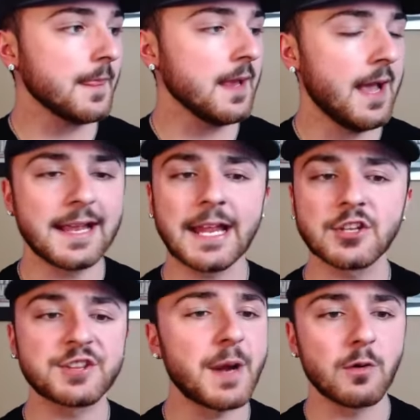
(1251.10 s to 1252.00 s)
Again,
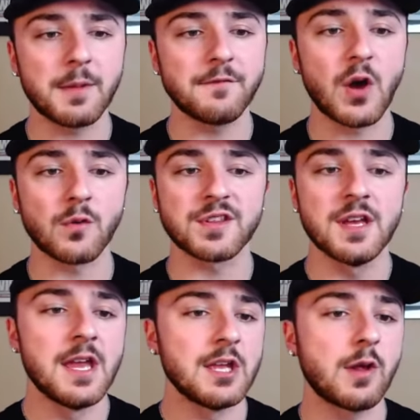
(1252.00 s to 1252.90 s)
just bear with me, folks.
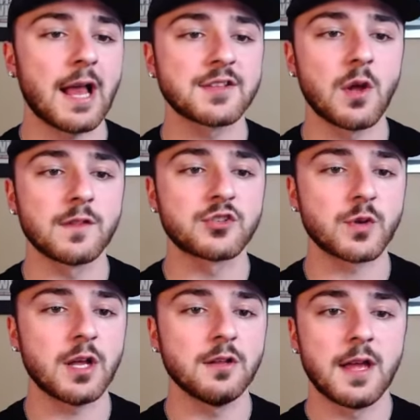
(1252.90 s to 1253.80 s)
You guys know the
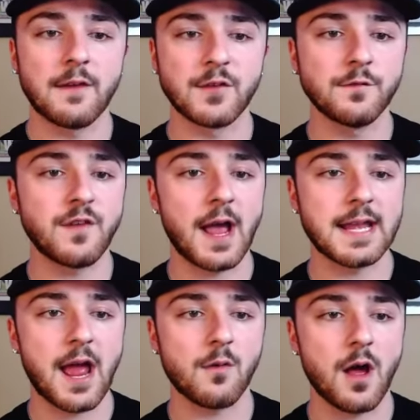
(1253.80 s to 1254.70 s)
drill. If you find
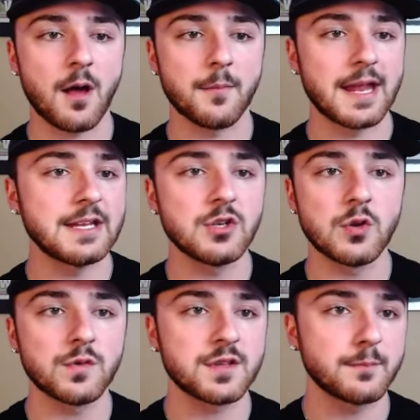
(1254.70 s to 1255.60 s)
out any
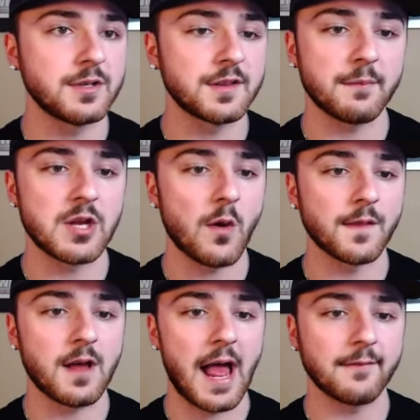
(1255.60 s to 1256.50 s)
news, please let me know in the
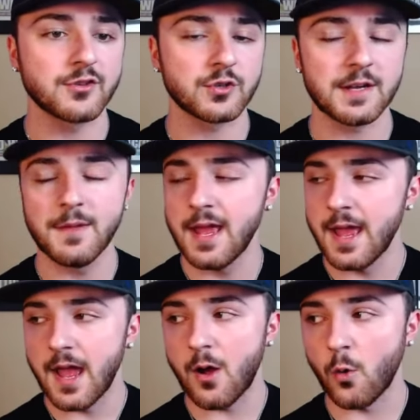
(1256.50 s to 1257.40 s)
live stream.
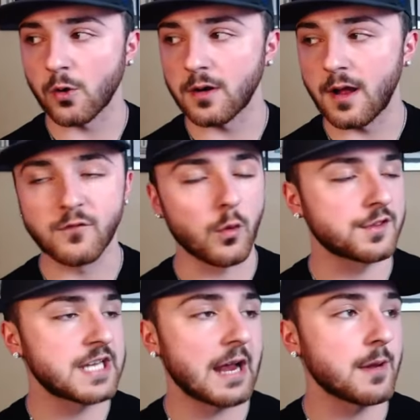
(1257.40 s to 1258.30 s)
Or, of course,
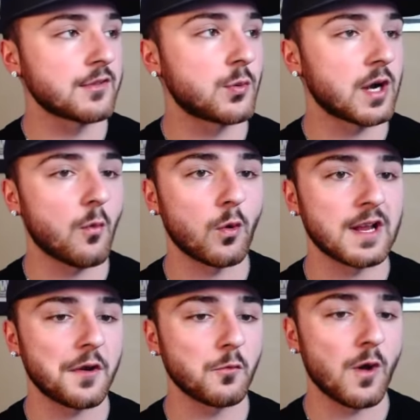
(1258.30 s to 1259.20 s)
tag me on Twitter at
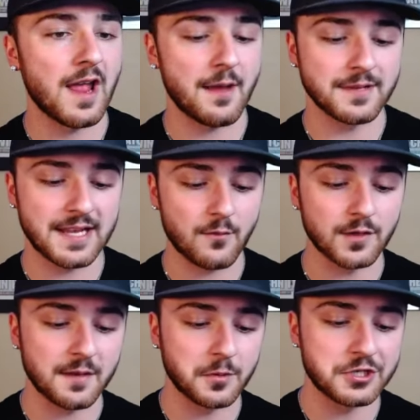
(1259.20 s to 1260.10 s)
WardyNYM. Again,
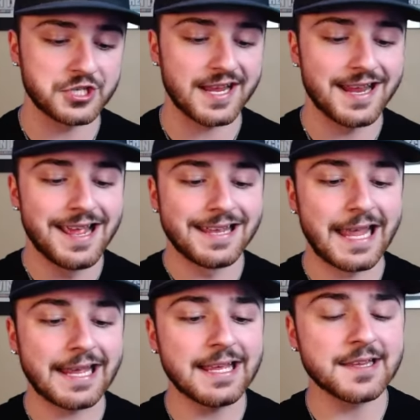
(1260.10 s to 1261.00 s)
really appreciate it.
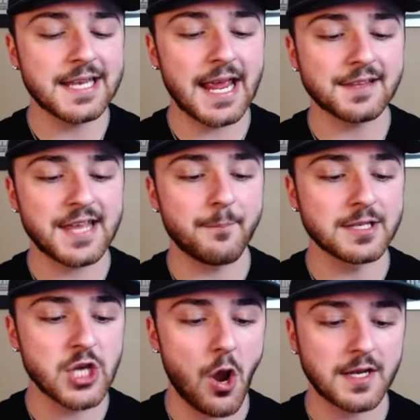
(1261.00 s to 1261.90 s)
Yankees and A's have been
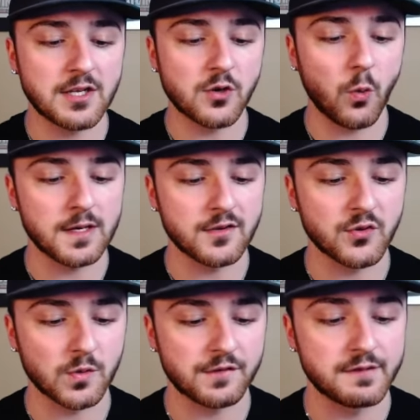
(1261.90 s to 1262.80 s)
talking, according to
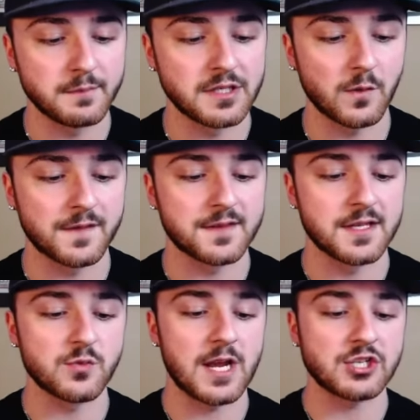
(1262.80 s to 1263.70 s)
sources familiar with the
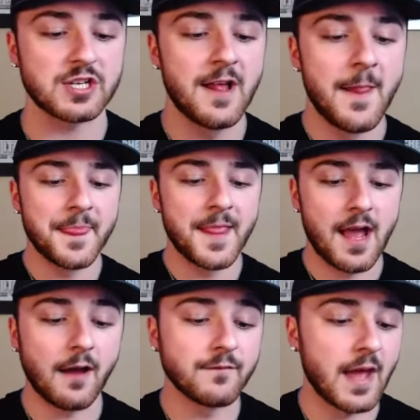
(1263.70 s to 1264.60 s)
situation.
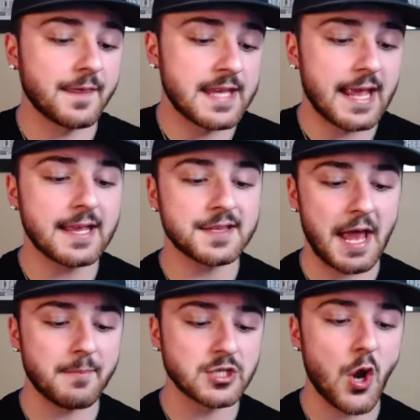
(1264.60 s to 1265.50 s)
And Yankees
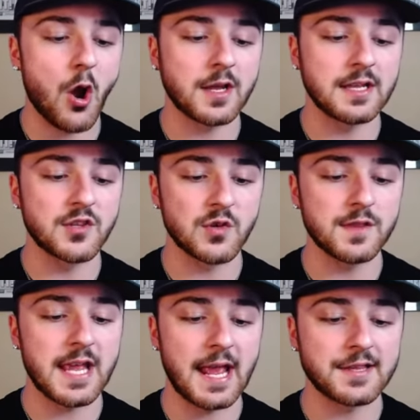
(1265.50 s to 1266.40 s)
have been talking to
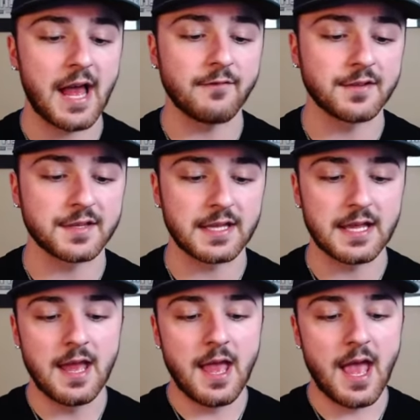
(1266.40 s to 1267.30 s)
the A's, obviously,
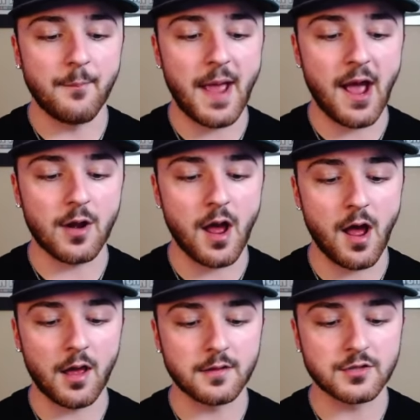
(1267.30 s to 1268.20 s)
about
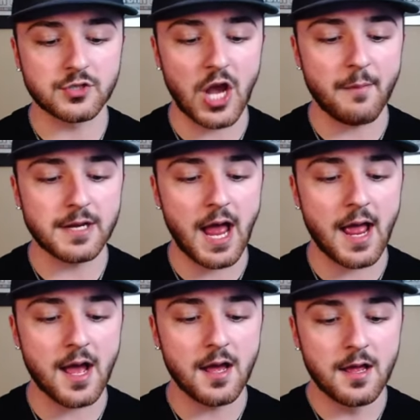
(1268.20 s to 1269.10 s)
Sean
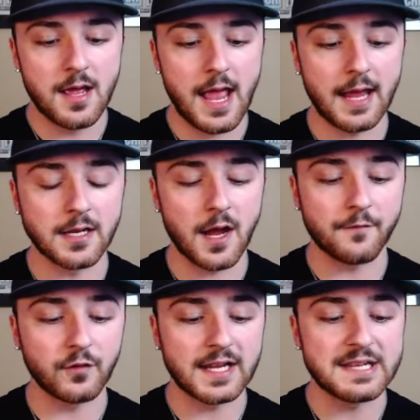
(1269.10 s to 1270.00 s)
Manaea and
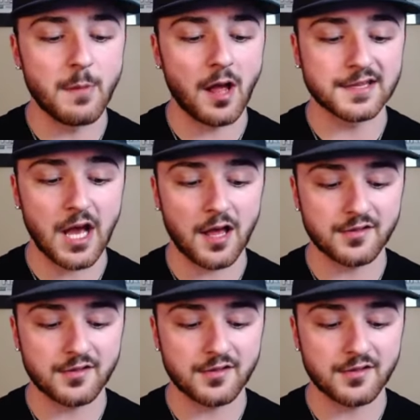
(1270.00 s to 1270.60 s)
Frankie Montas.